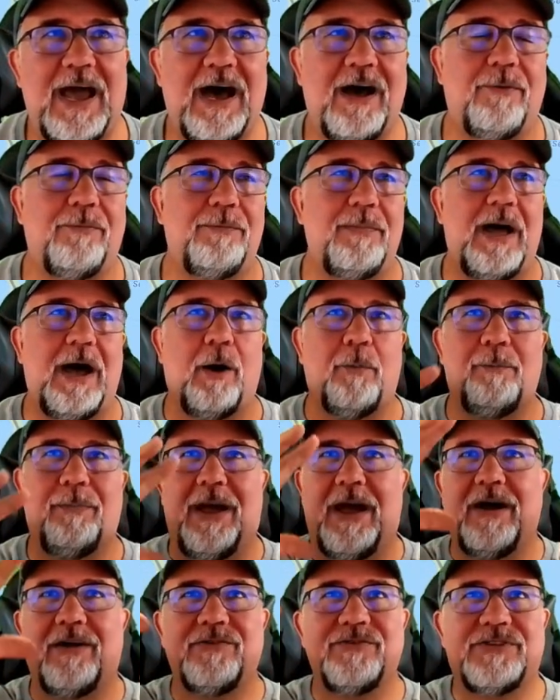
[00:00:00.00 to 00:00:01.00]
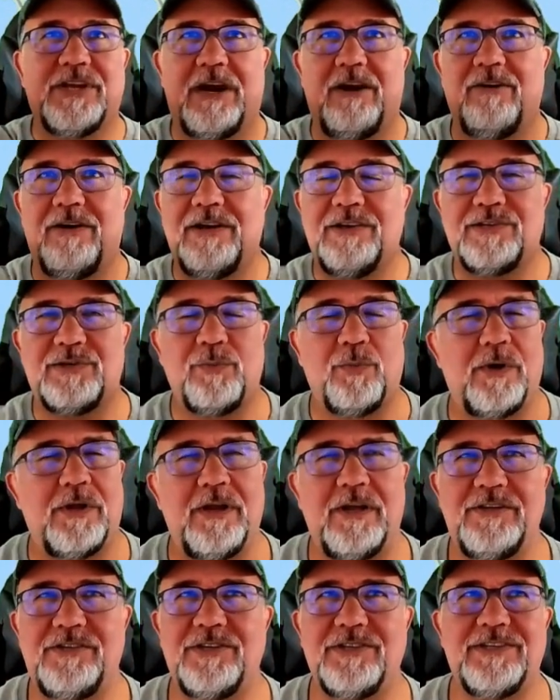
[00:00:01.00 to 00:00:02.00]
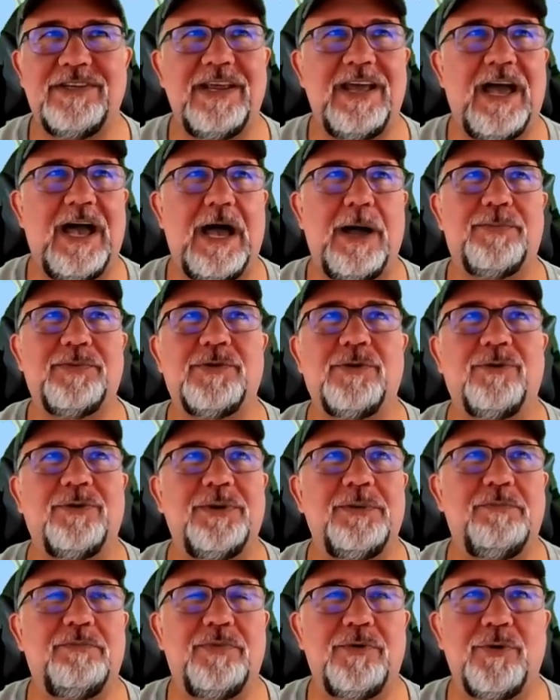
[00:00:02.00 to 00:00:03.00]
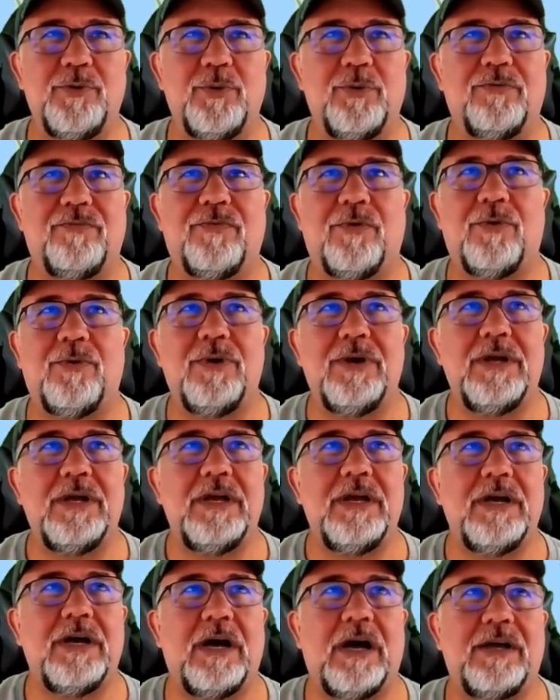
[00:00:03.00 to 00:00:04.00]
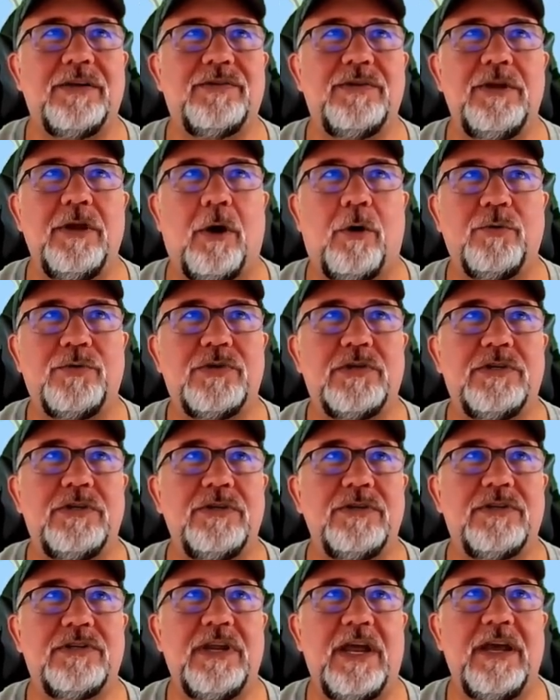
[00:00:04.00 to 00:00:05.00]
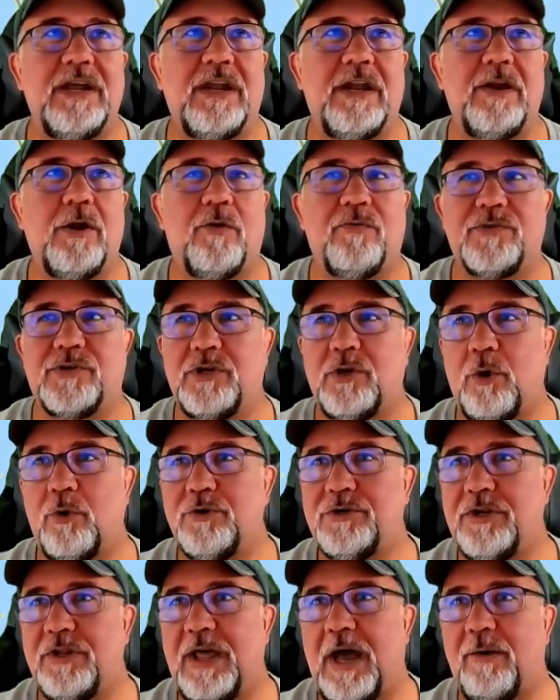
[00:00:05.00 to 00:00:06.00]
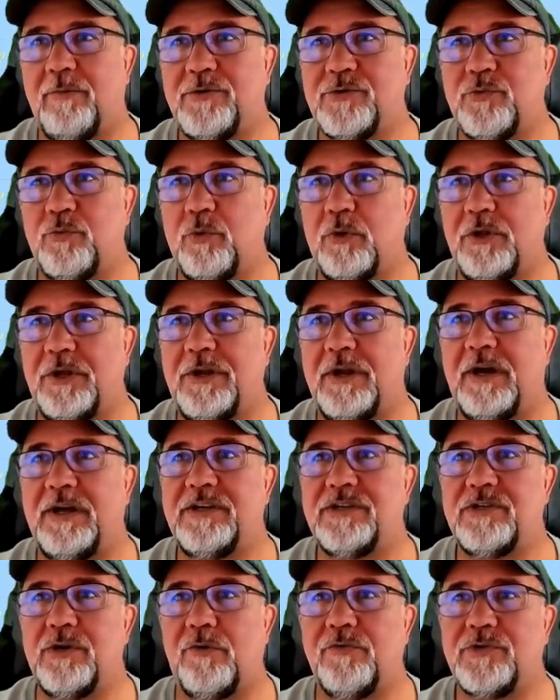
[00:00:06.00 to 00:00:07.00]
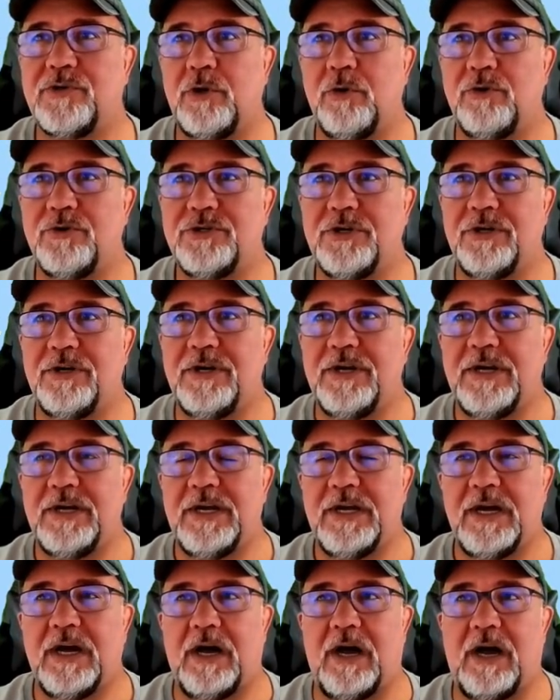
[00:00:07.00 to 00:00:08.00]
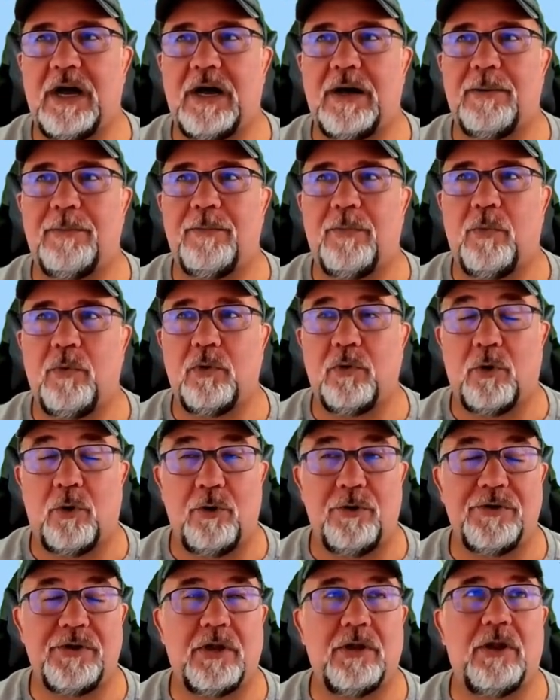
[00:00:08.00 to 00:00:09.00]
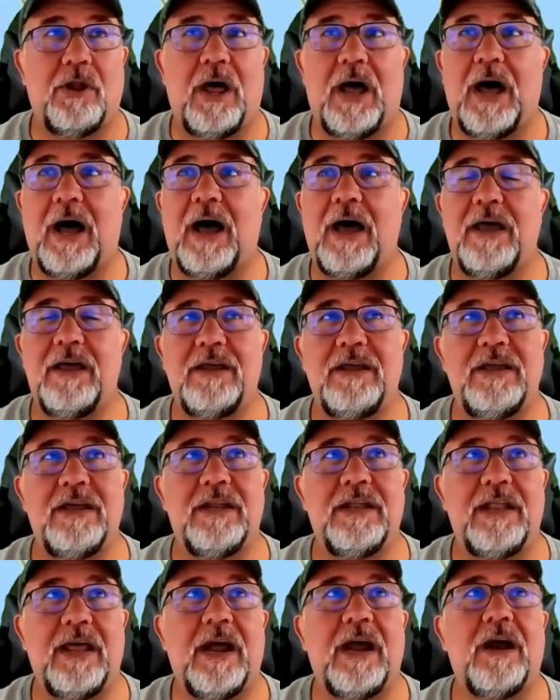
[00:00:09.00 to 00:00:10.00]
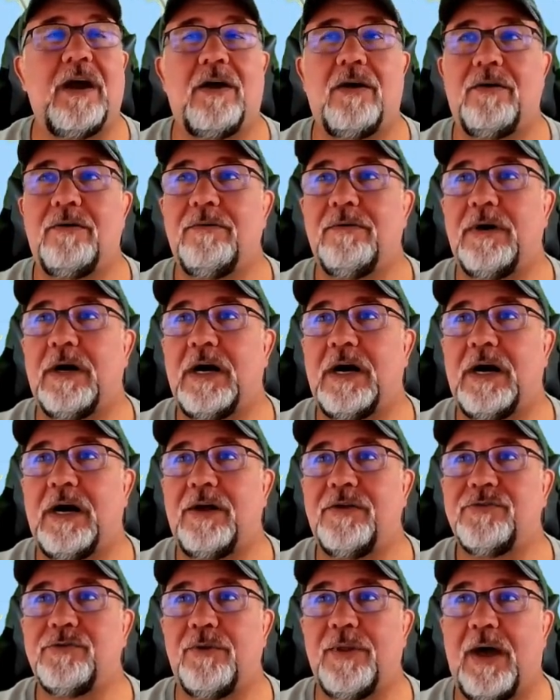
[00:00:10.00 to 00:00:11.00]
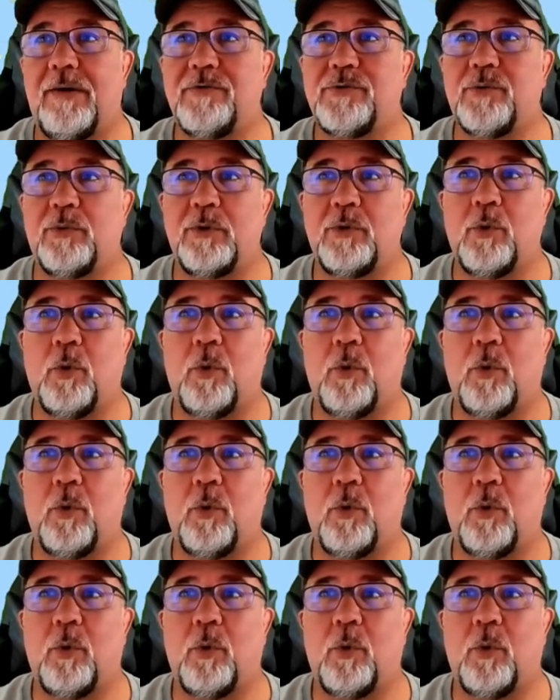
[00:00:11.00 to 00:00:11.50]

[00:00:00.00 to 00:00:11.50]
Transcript: outbounds areas and what, just absolutely beautiful. Staying in Nova Scotia, that was really nice. Nova Scotia, learned a lot in there, so that was really cool.